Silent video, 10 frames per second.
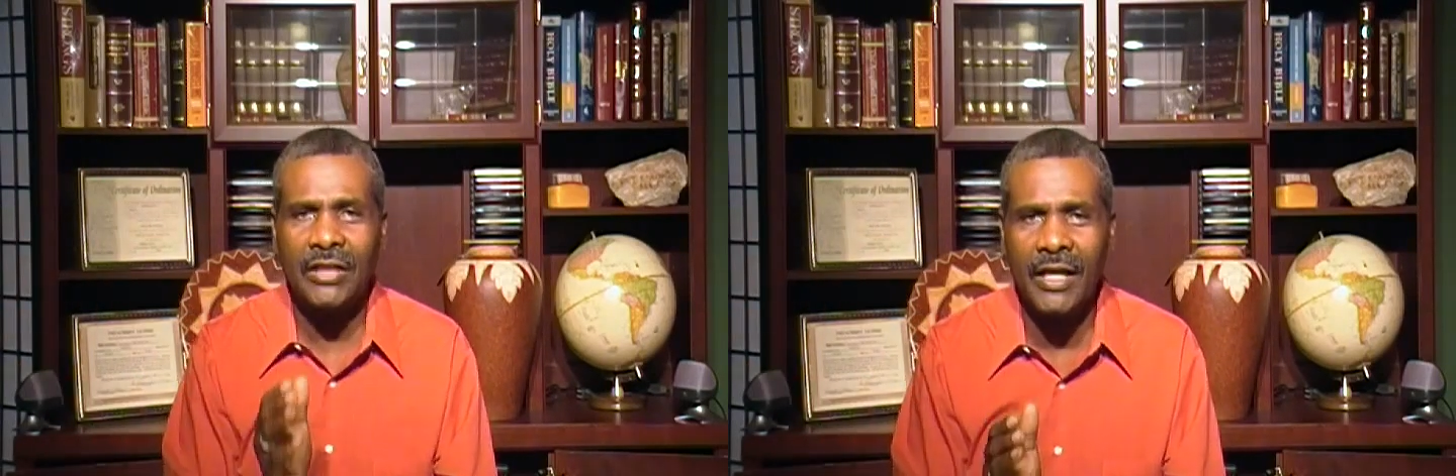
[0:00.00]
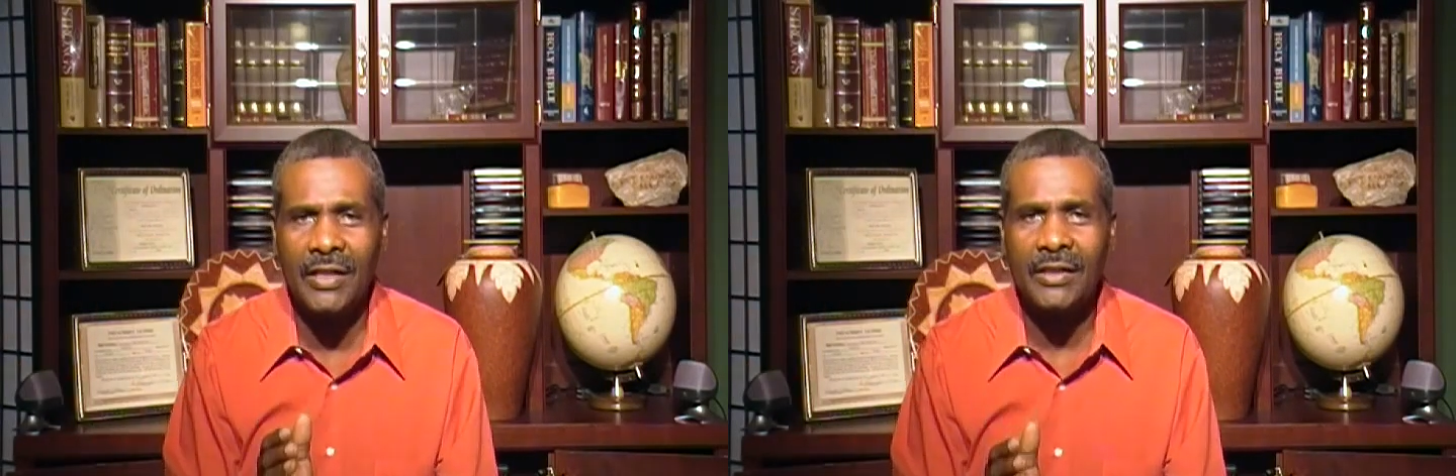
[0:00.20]

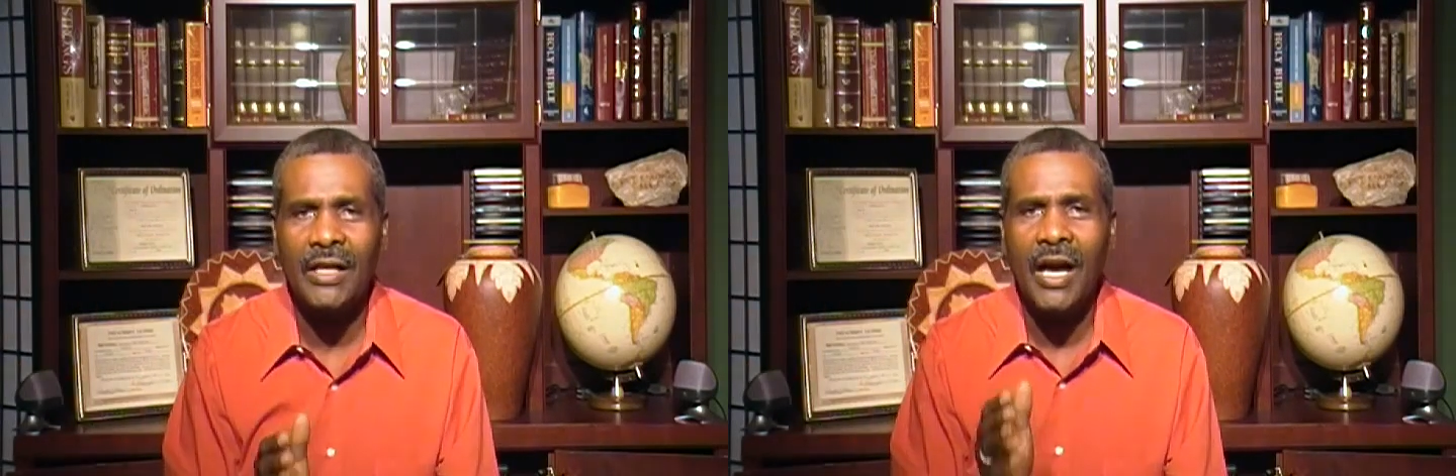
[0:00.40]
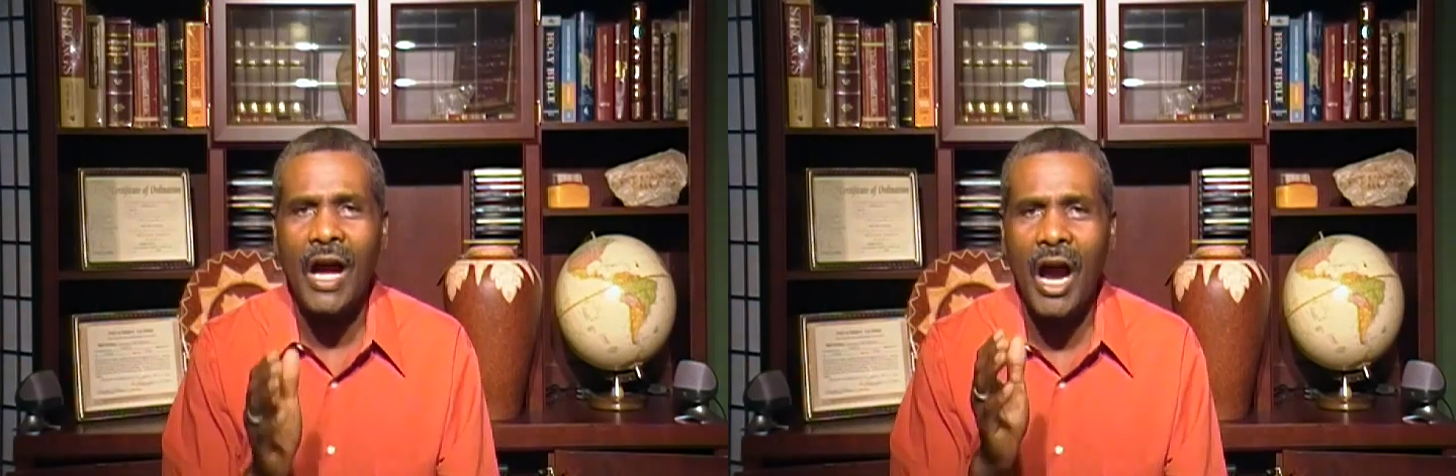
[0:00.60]
taint
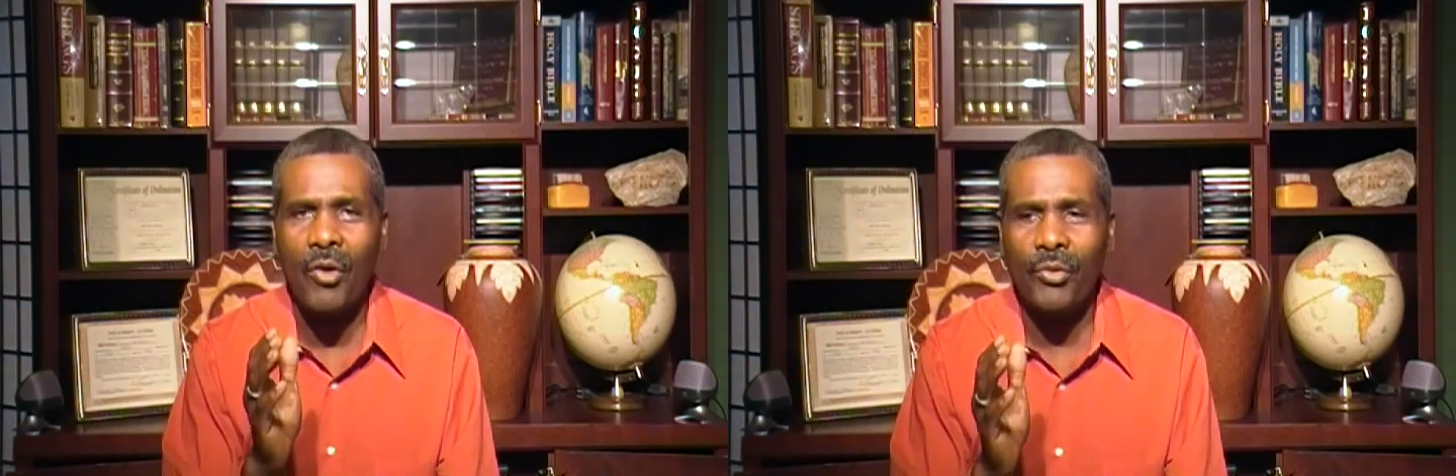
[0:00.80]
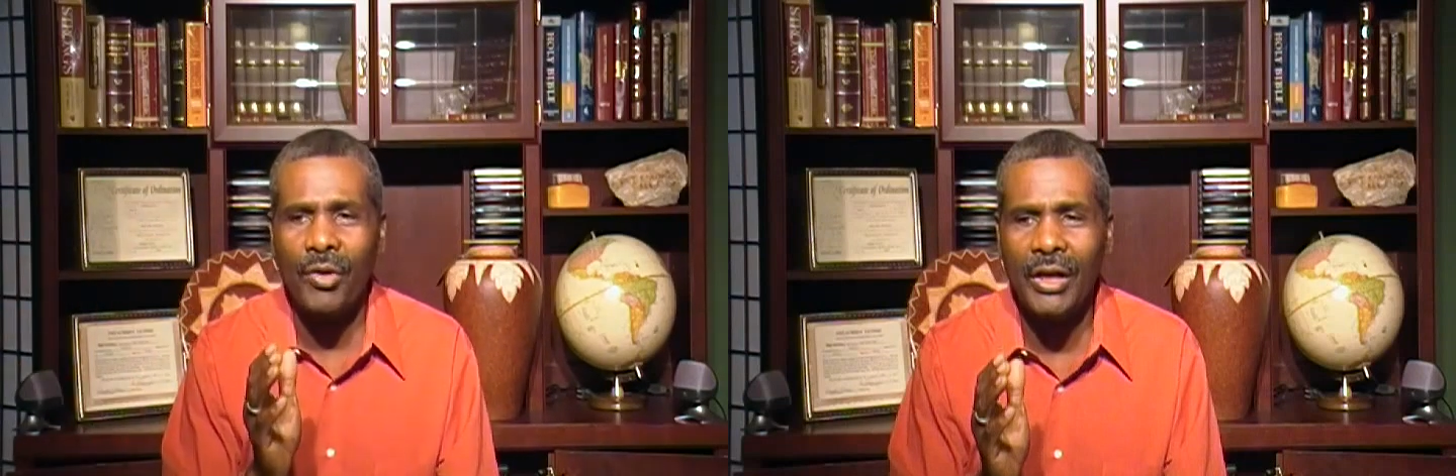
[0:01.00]

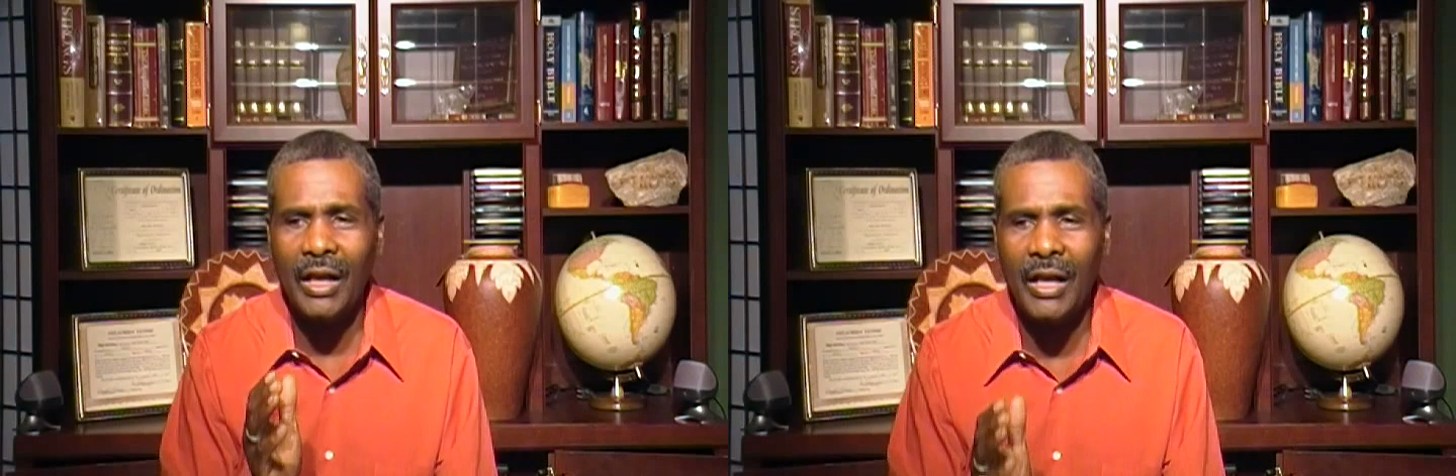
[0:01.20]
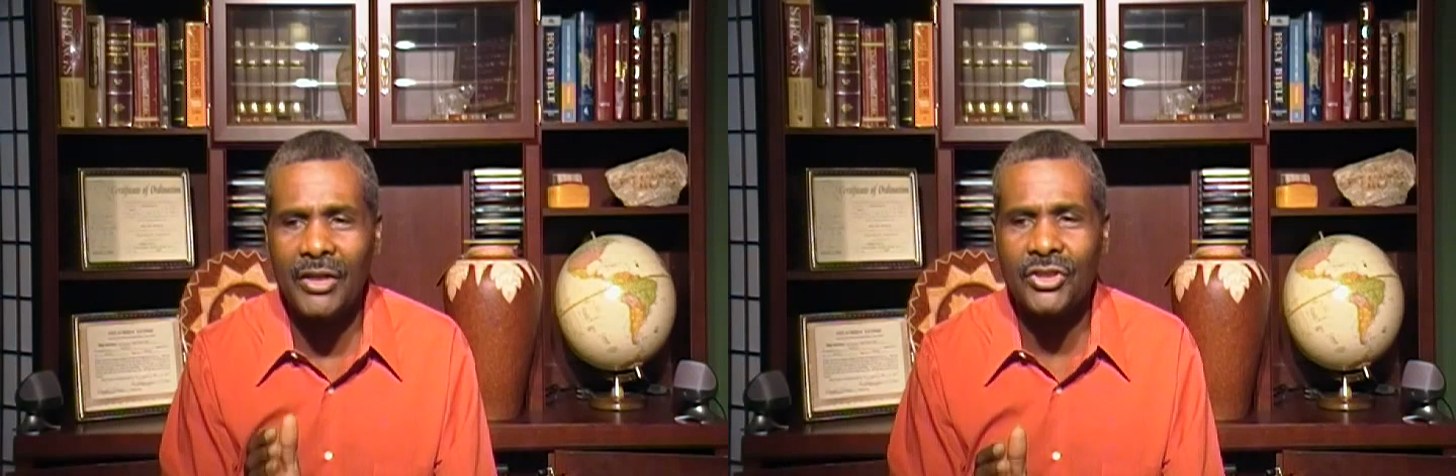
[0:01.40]
our
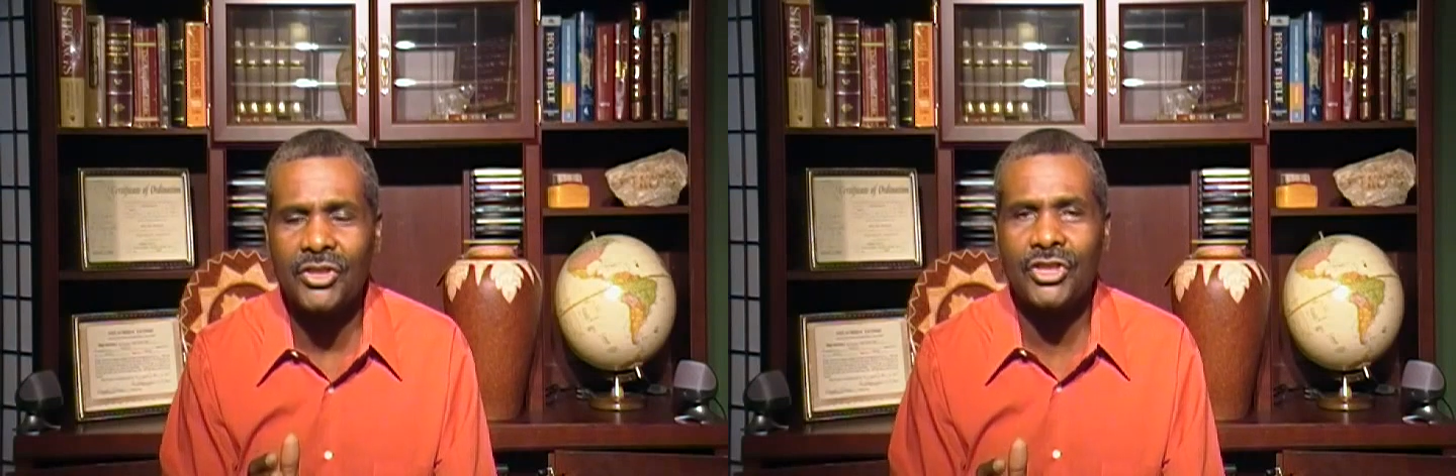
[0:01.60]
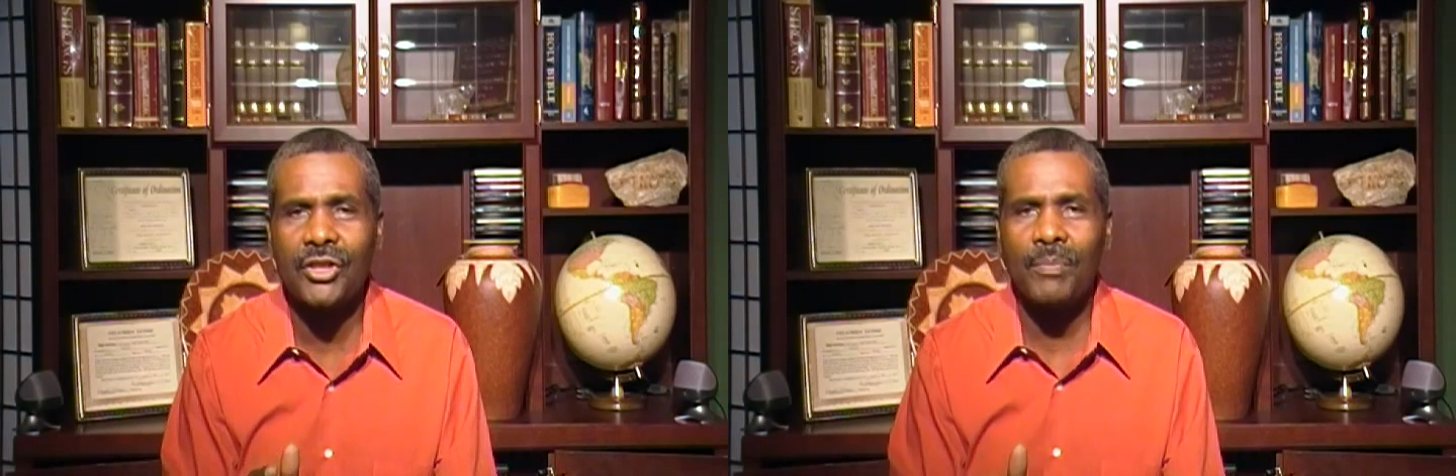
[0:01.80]

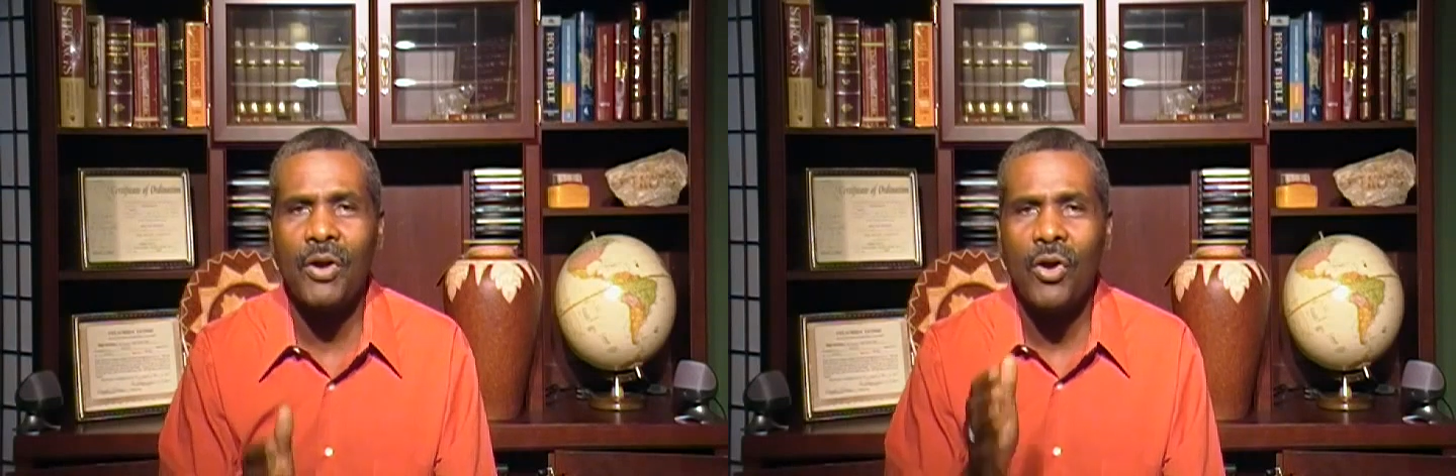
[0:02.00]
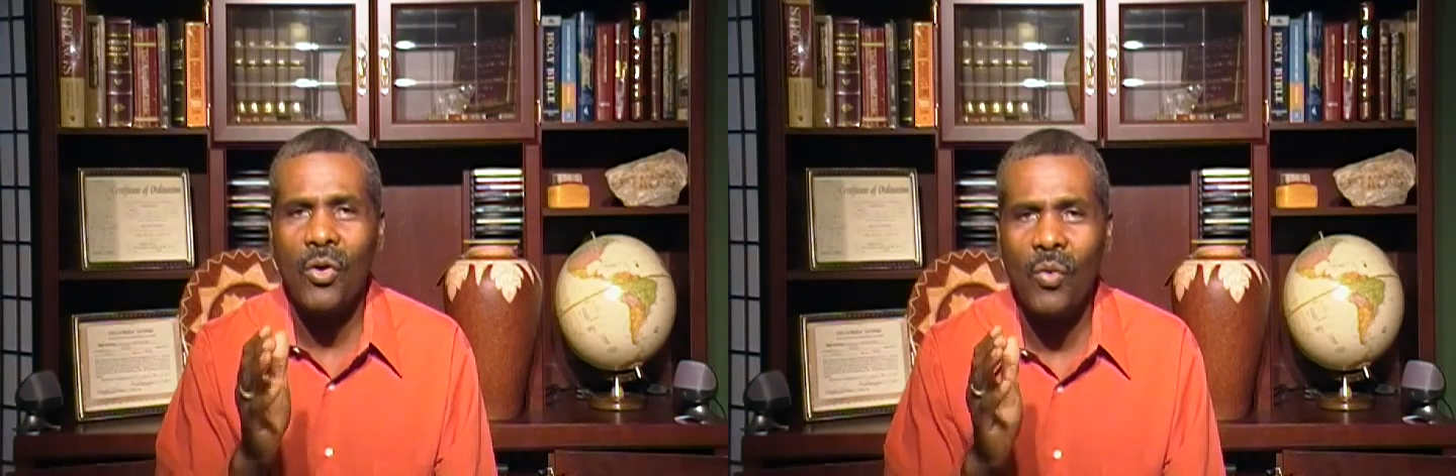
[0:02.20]
relationship